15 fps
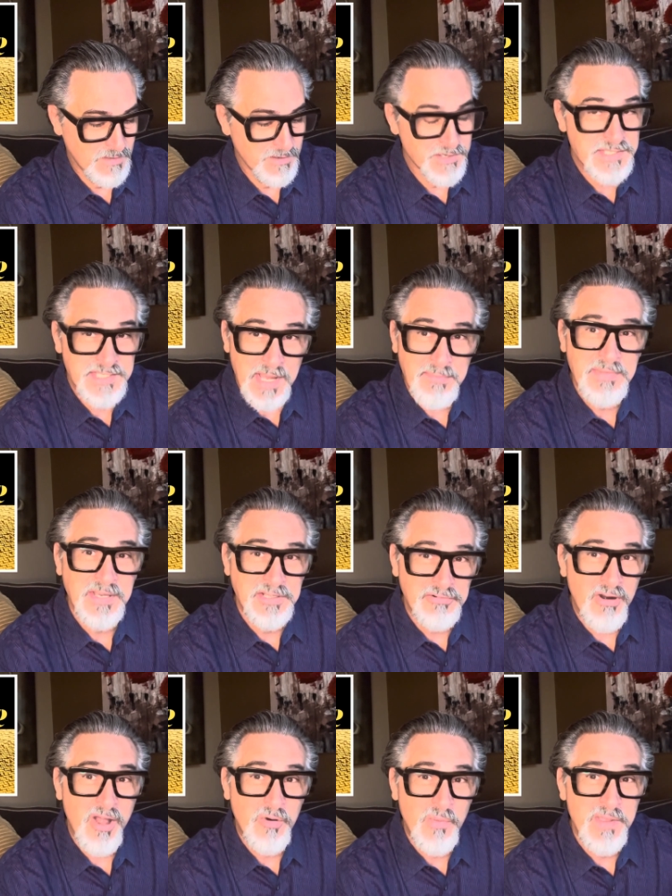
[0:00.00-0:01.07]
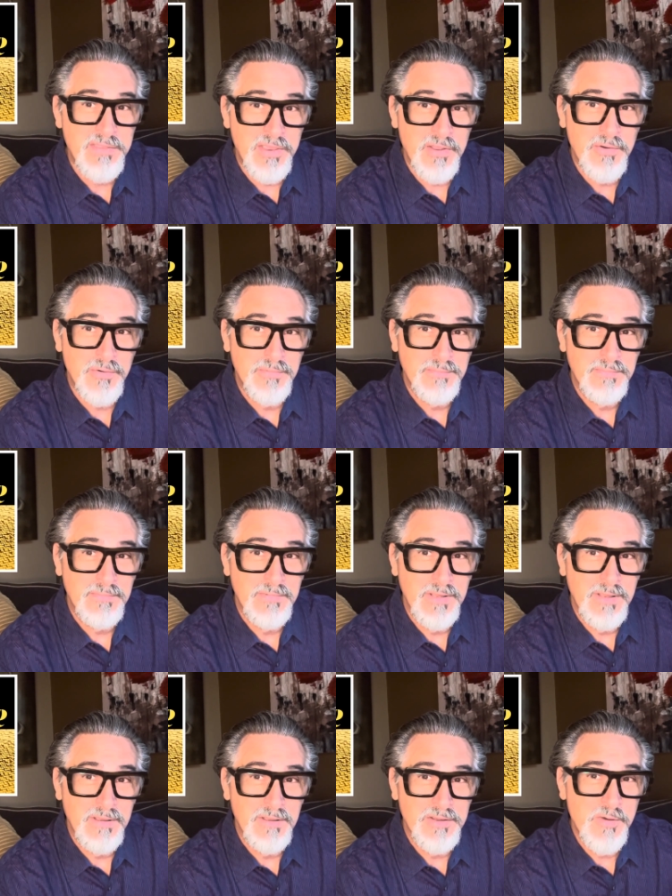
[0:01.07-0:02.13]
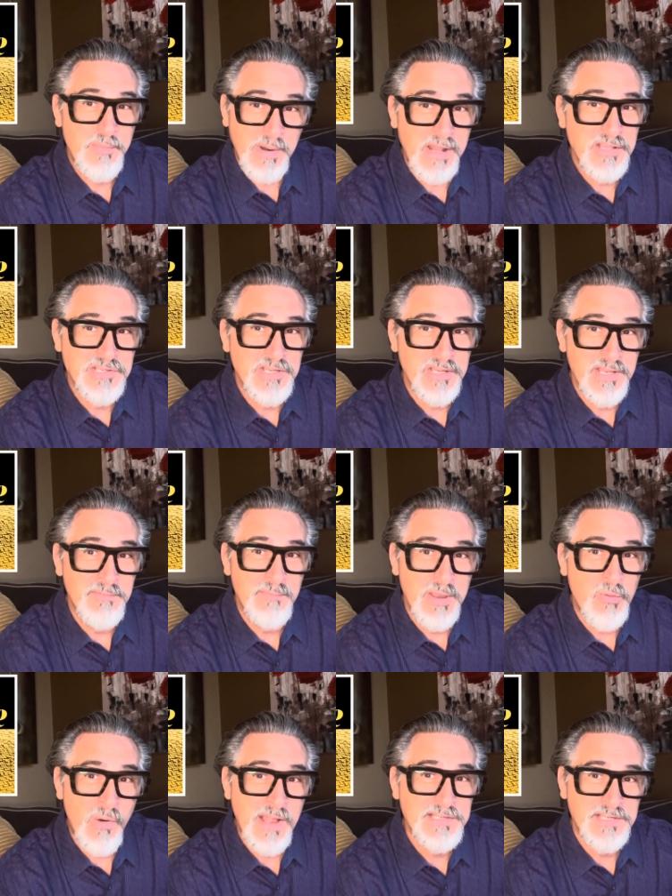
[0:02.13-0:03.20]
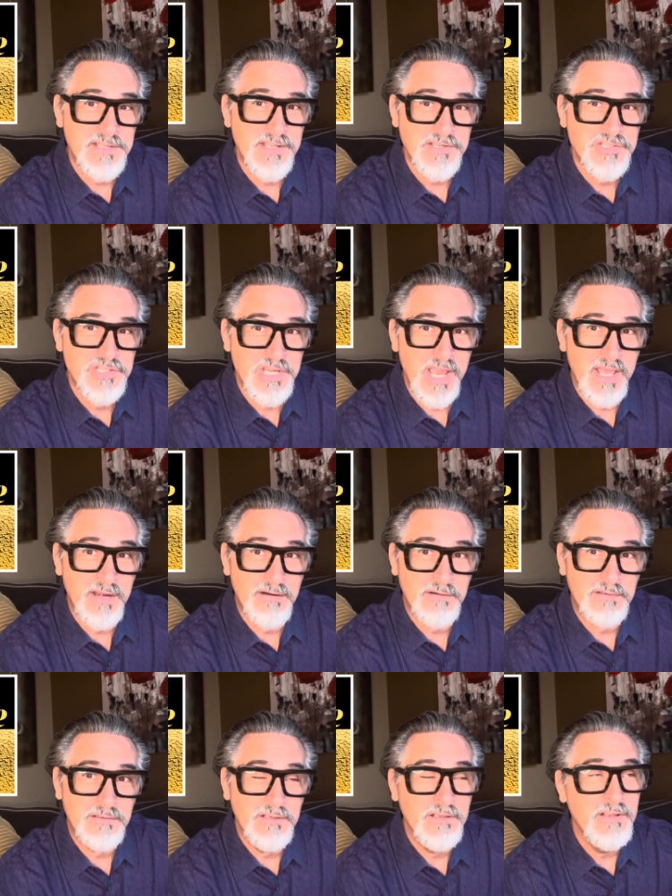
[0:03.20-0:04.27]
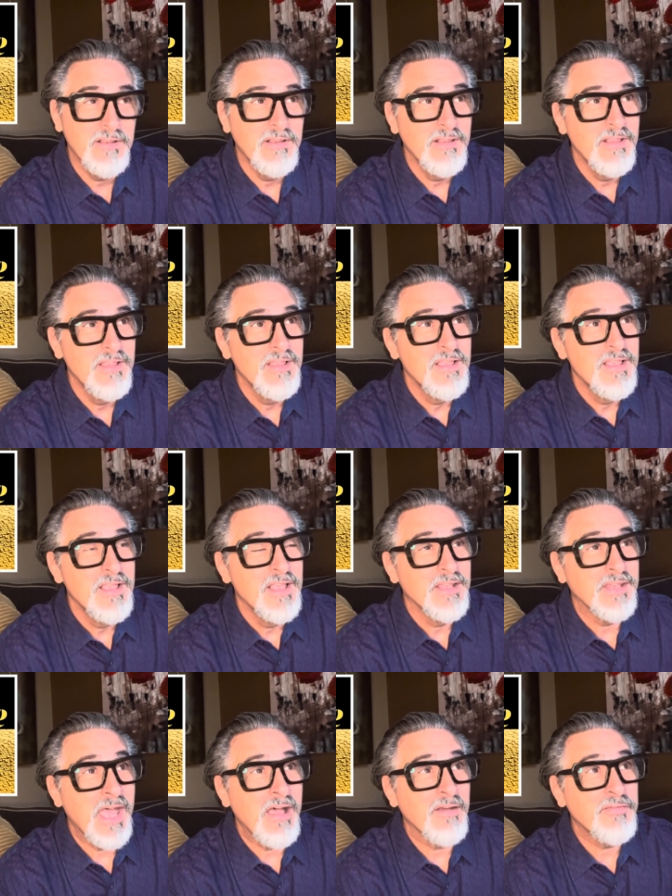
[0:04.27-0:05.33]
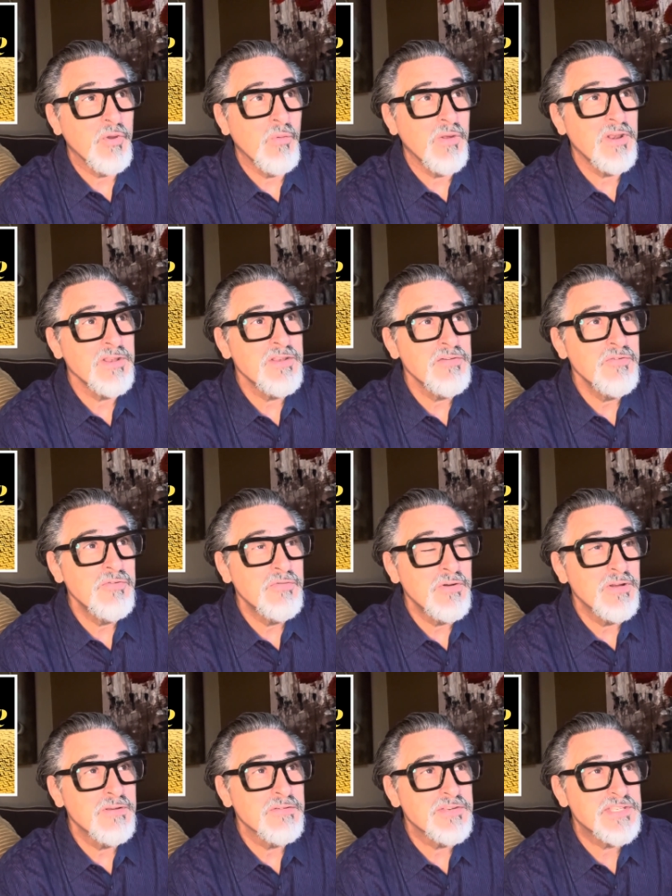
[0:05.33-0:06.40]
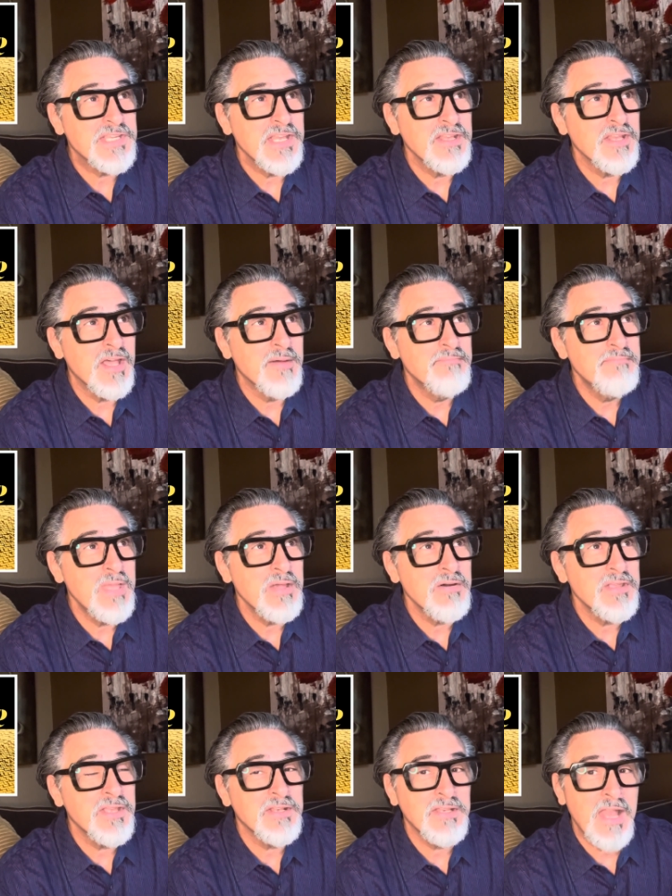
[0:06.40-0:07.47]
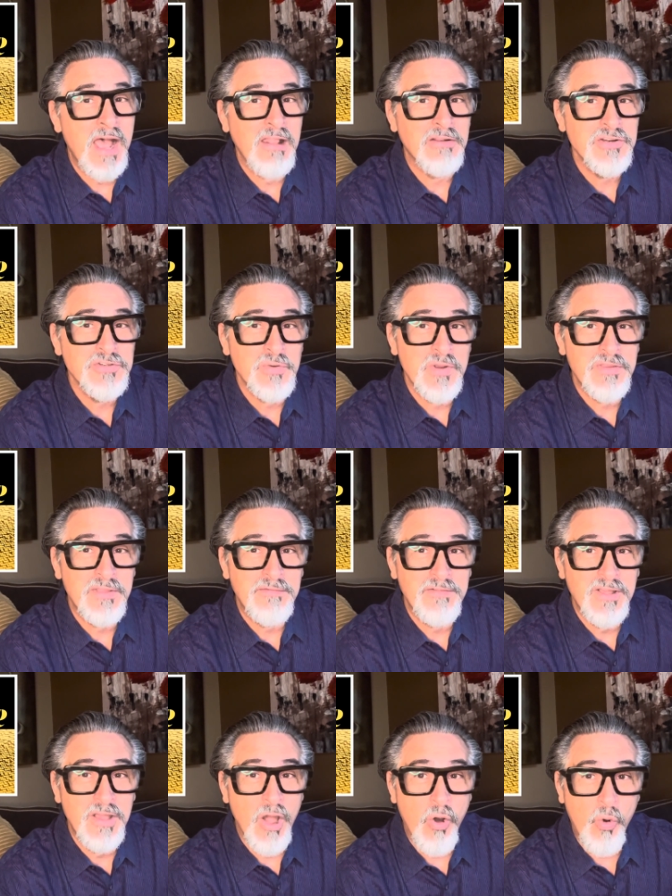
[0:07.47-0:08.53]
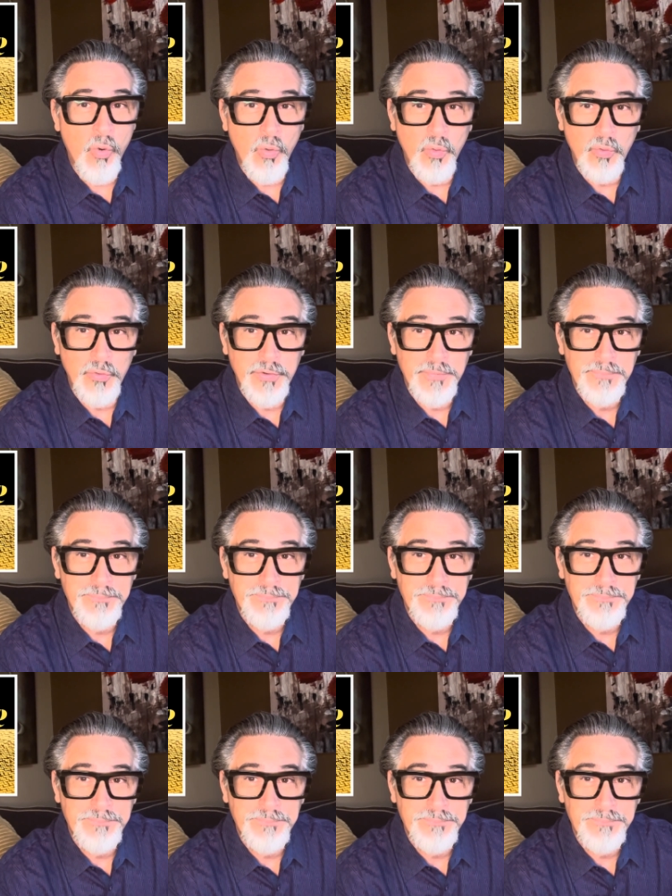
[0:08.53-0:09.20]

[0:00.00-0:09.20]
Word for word: something's wrong with you. You probably shouldn't even be watching this channel. Now, if you want to do send a million dollars worth of gold,